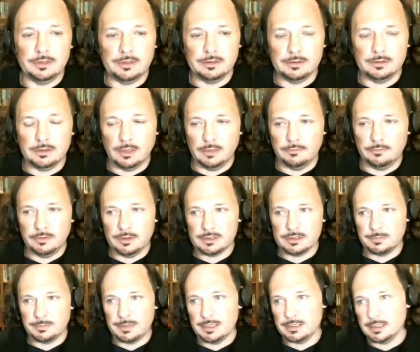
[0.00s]

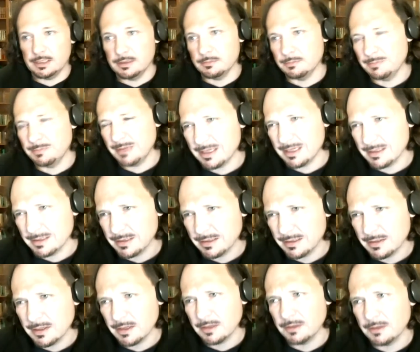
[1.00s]
diverse opinion, but
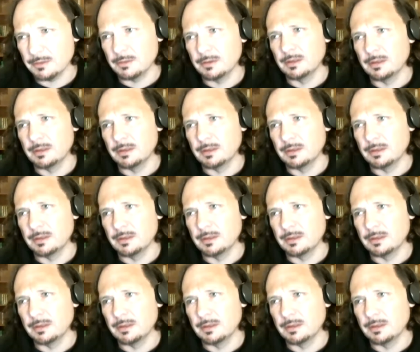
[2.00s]
you know,